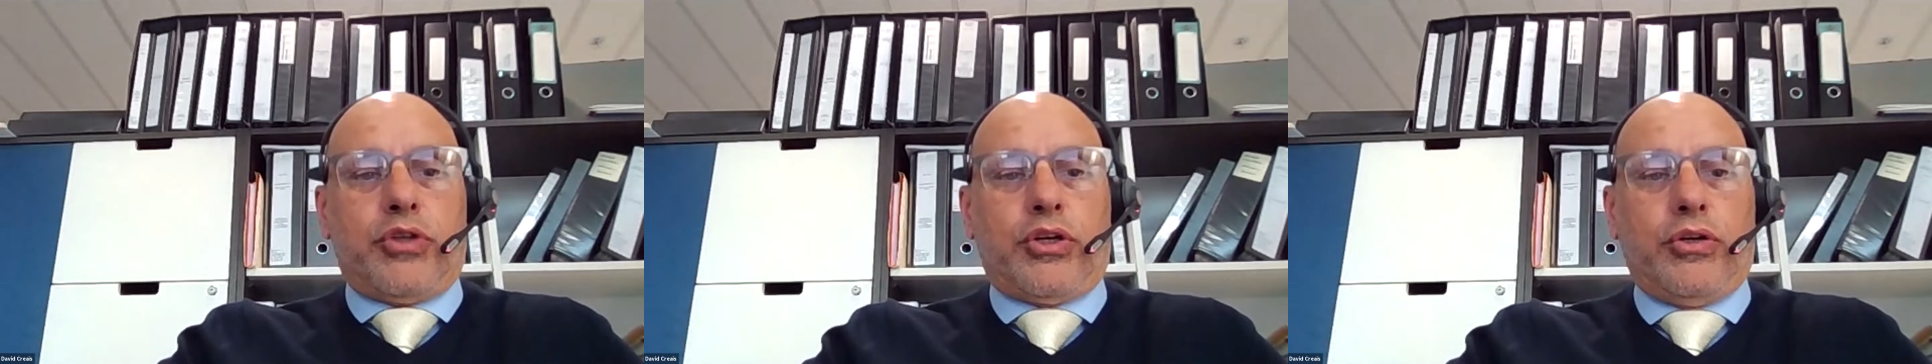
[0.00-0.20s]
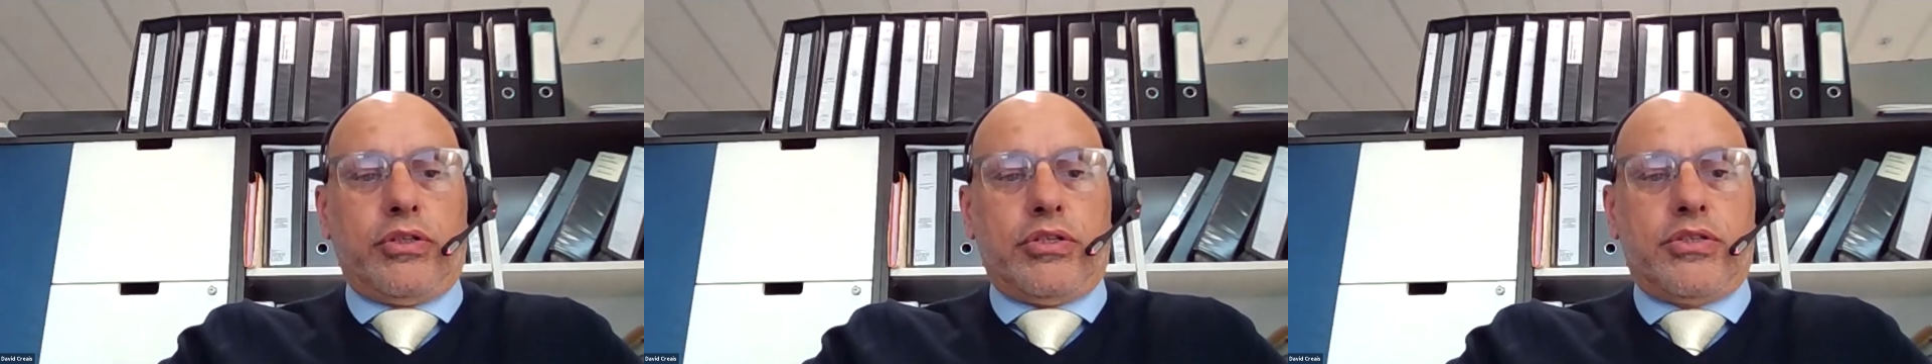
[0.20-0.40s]

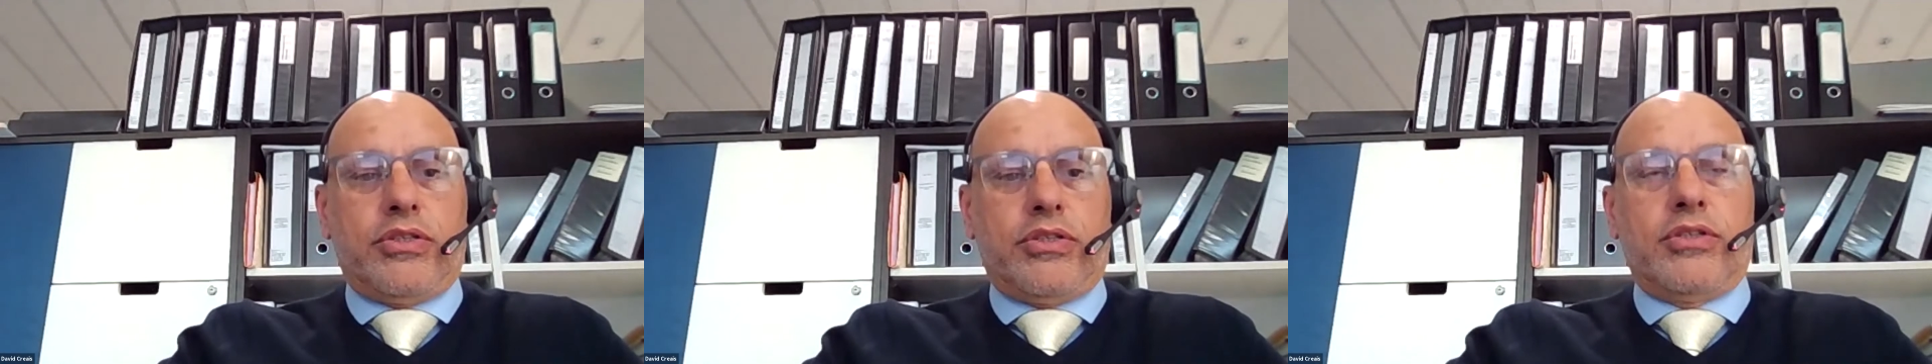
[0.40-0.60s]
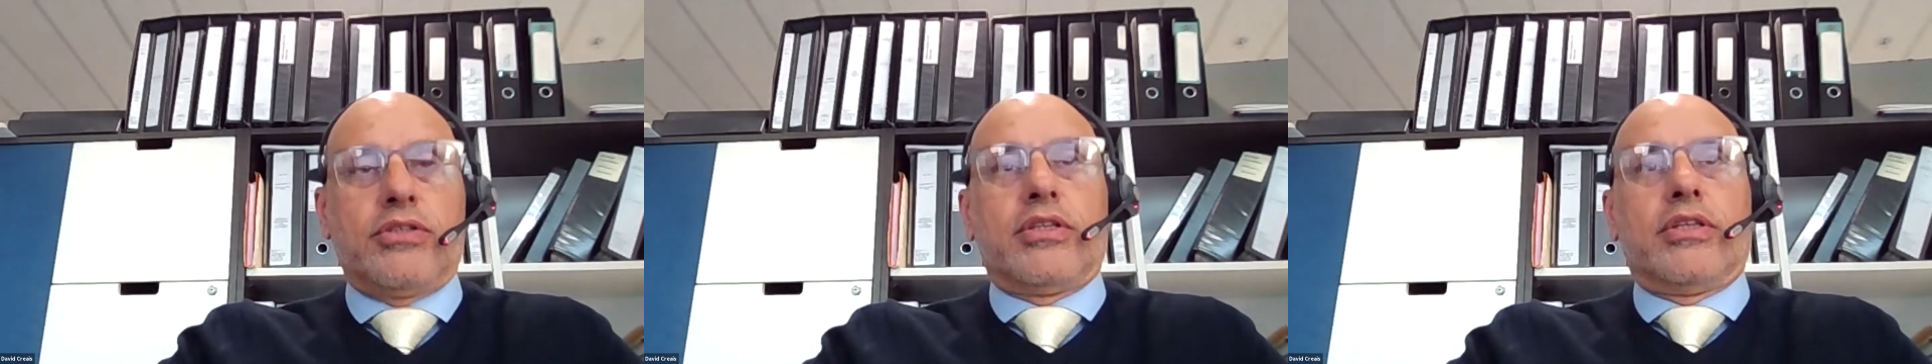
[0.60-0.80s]
cost,
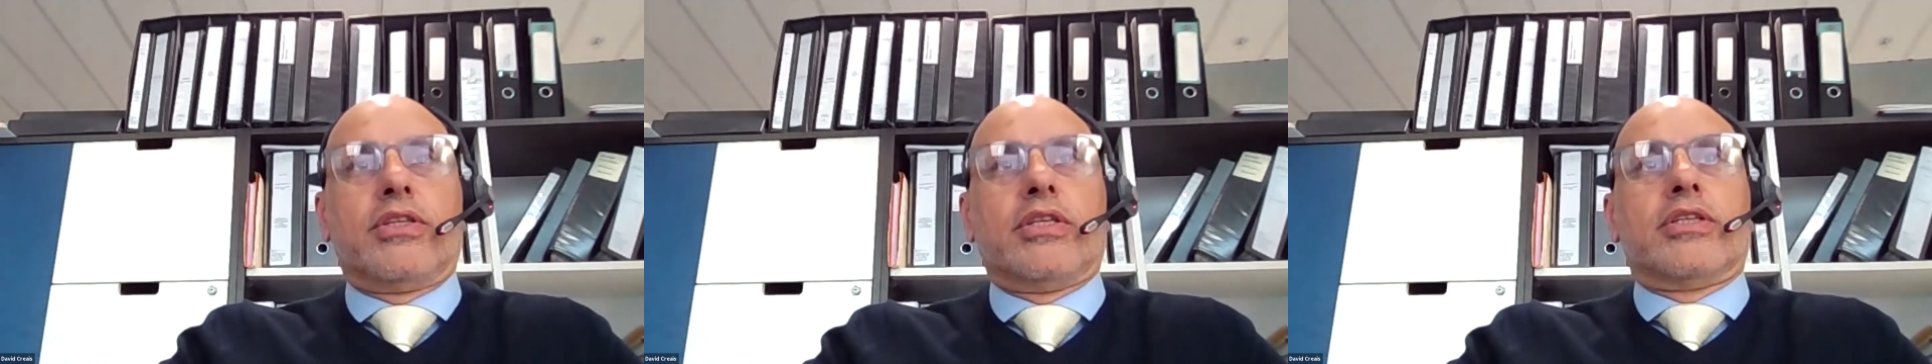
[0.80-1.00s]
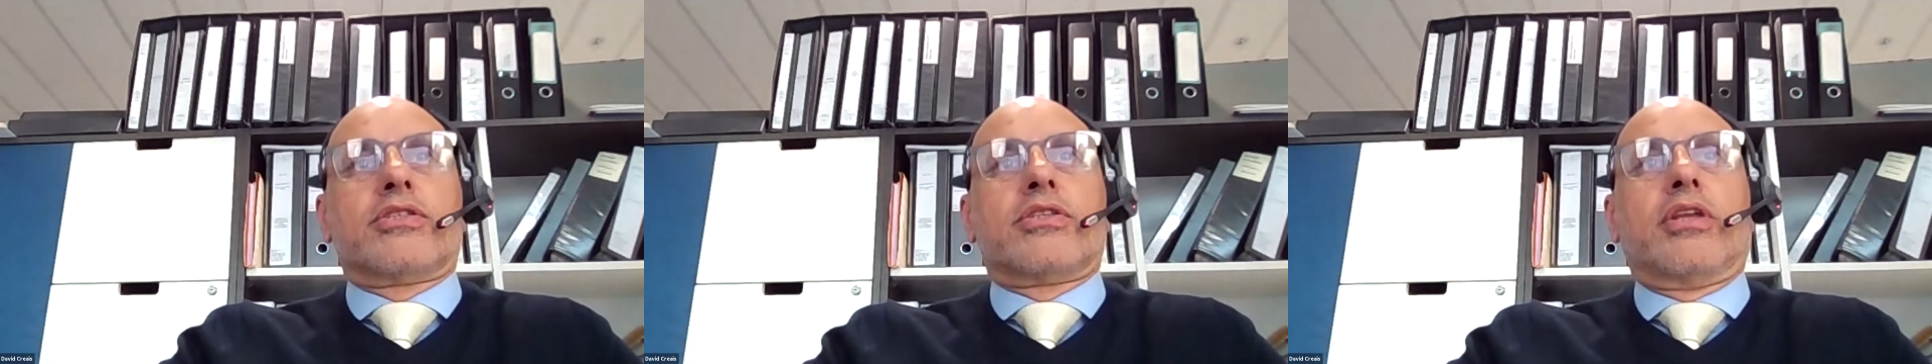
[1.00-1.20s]
usually
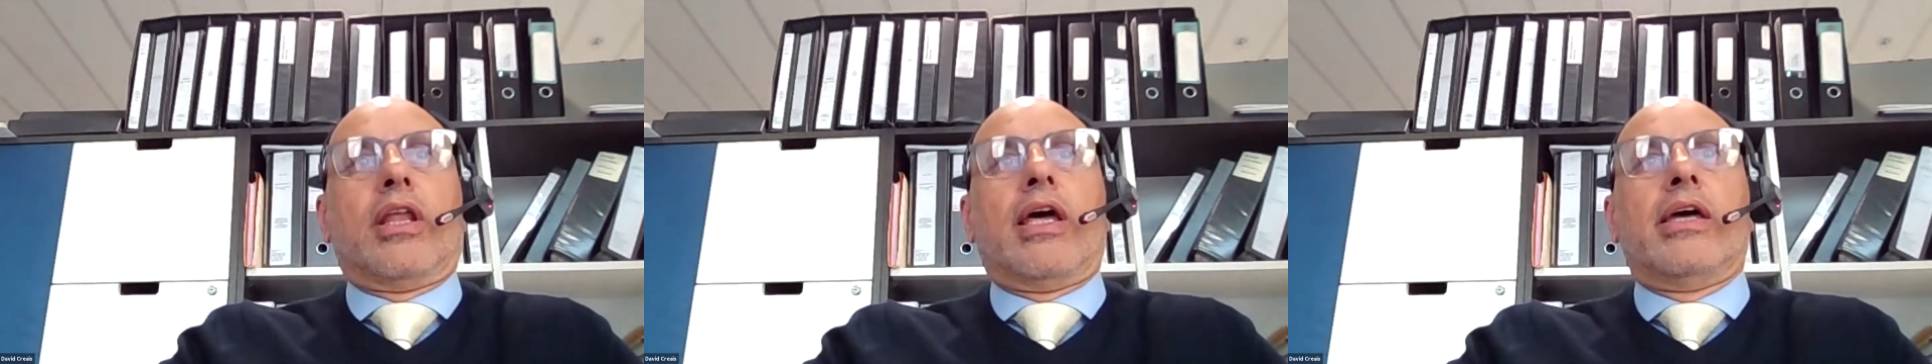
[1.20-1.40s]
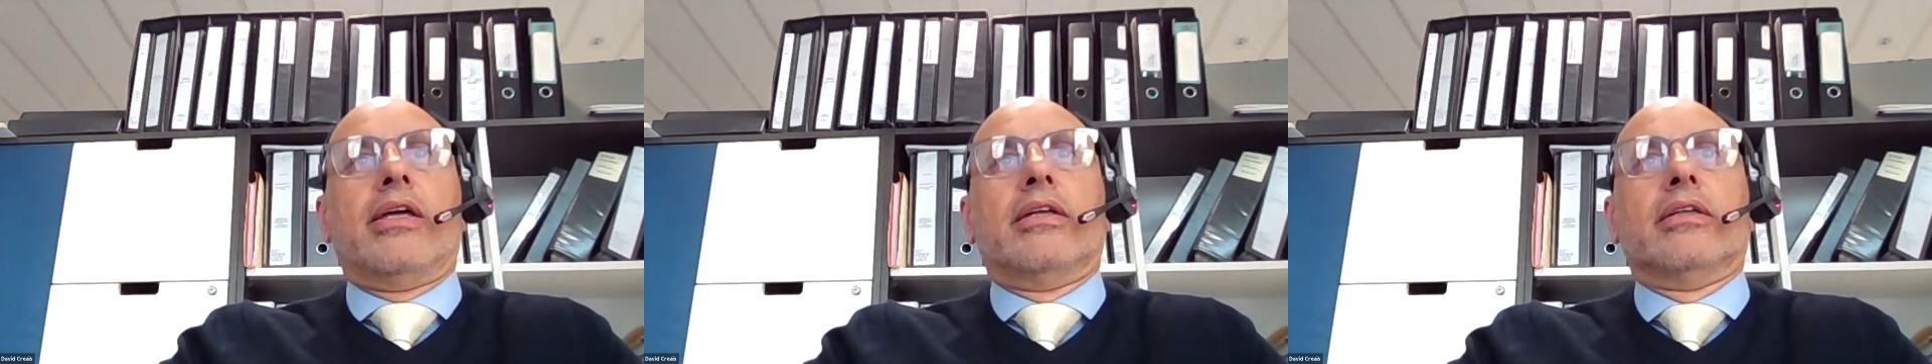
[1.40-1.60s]
there's
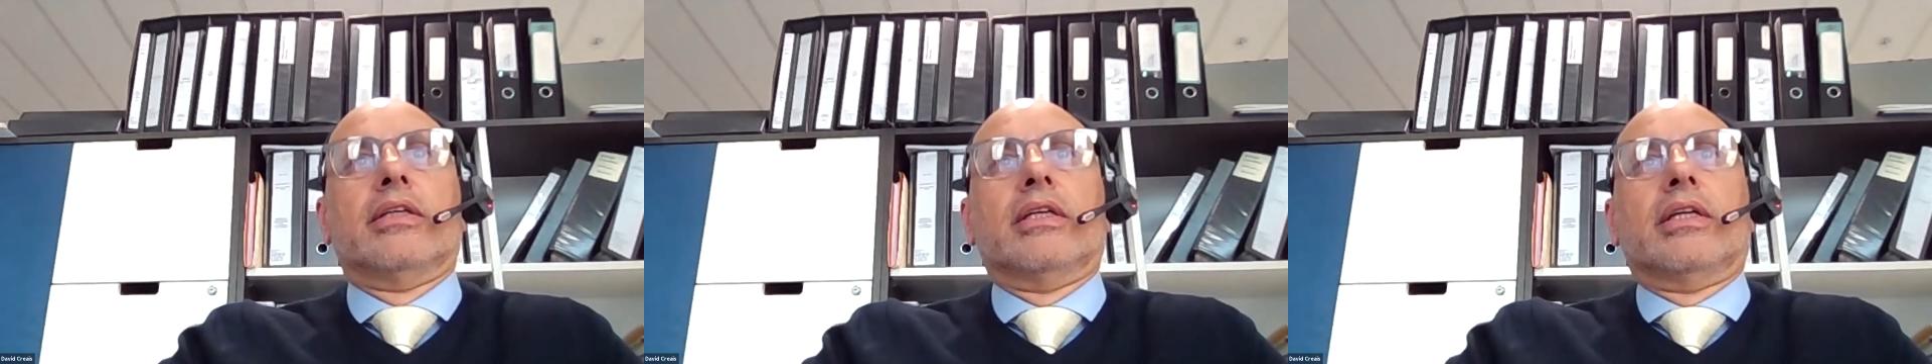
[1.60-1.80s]
delay.